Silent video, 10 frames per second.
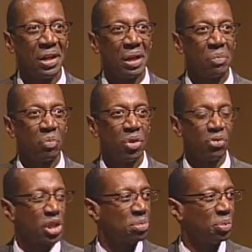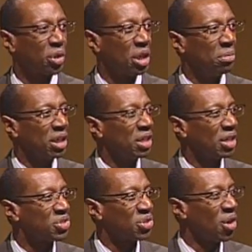Um, when freshmen were coming in,
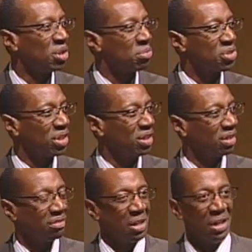I saw them sitting